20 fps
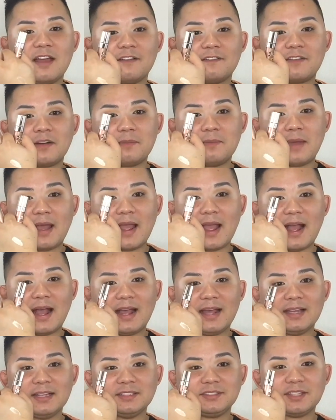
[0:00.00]
From my
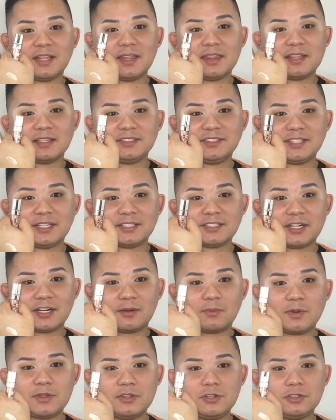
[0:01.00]
eyes, the center,
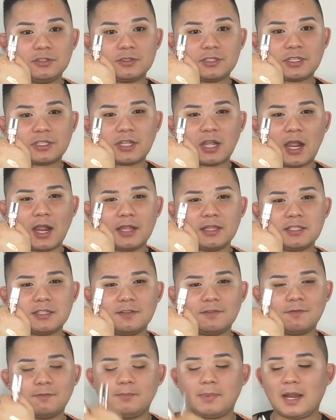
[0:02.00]
when you kind
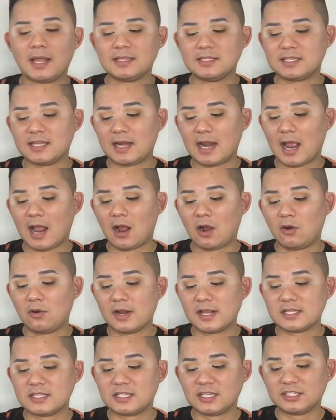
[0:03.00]
of blend it out,
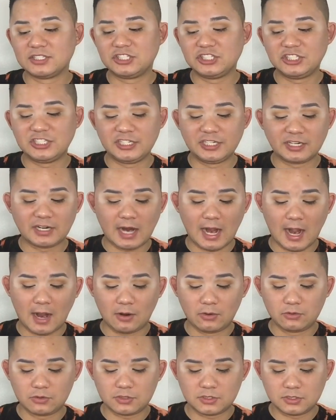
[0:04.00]
it does sheer
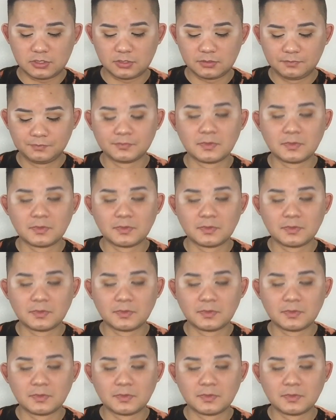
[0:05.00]
out.